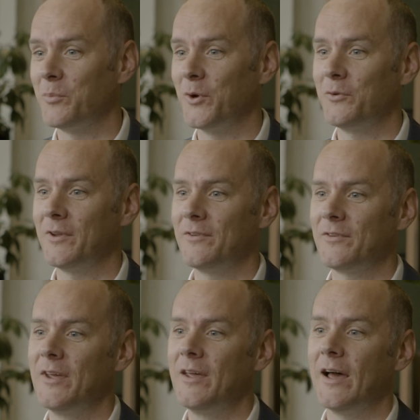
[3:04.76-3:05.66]
proteins,
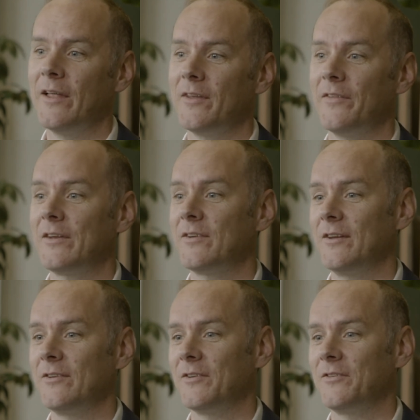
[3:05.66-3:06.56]
and that
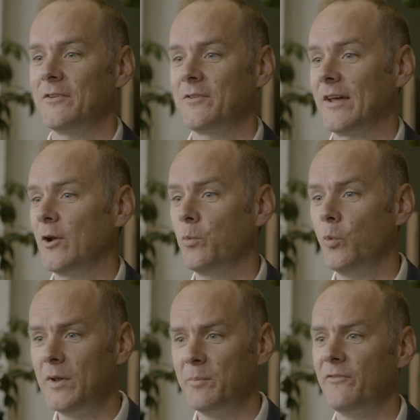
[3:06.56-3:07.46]
tells us that Scallop
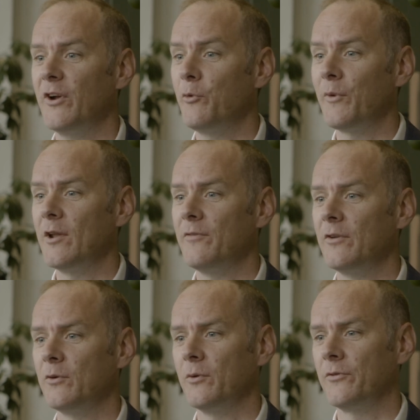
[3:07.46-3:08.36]
will be very
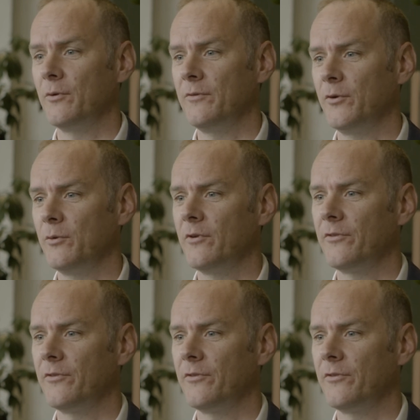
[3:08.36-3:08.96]
relevant also in future